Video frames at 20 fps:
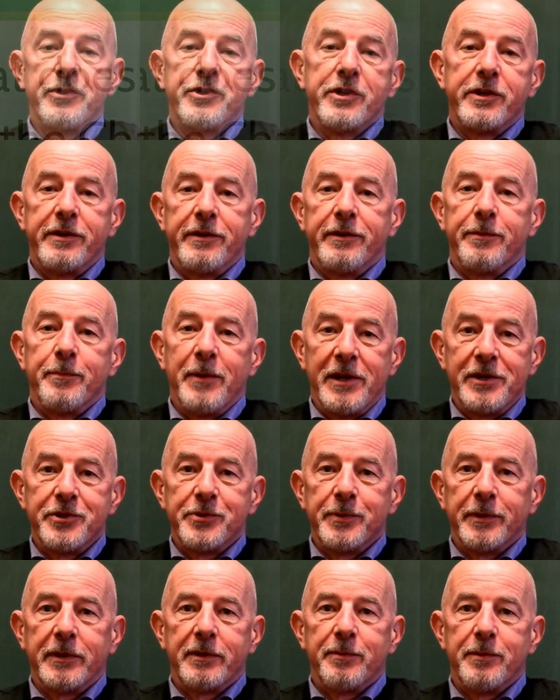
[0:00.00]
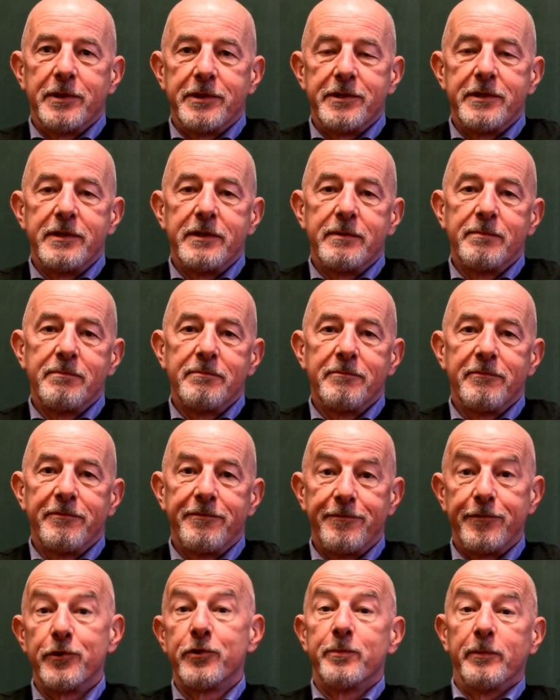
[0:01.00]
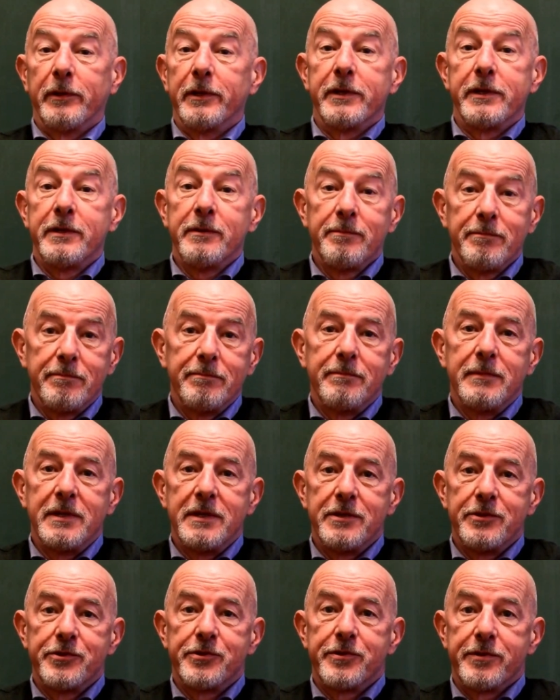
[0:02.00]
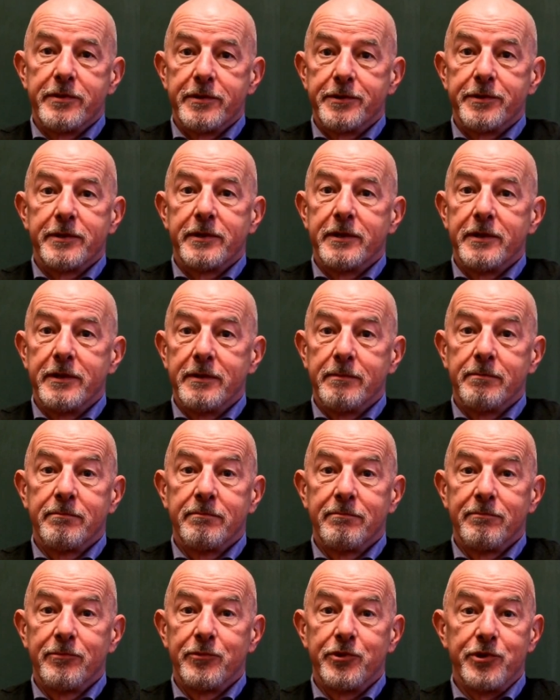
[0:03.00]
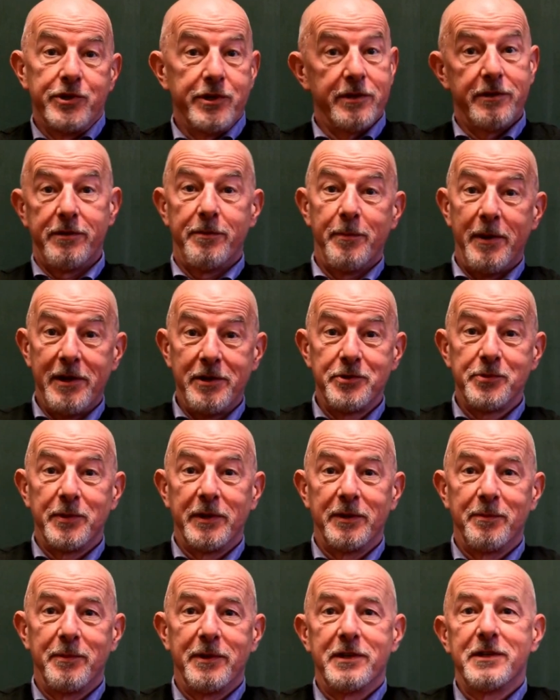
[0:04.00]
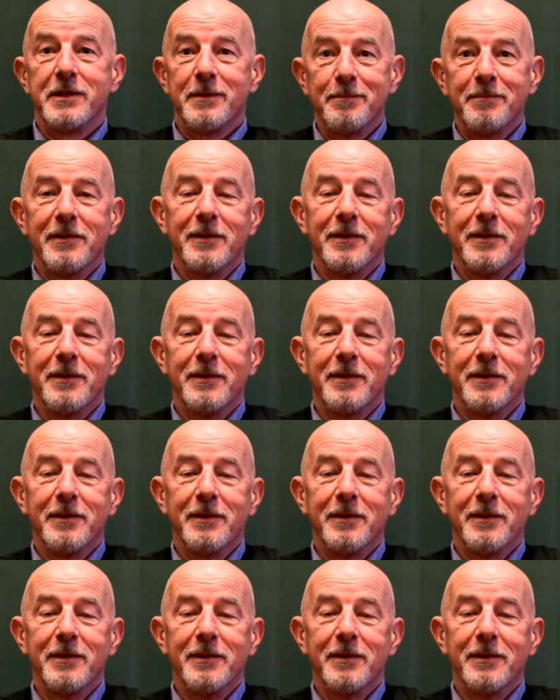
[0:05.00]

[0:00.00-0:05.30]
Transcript: chair of the management committee formally means that I chair the management committee.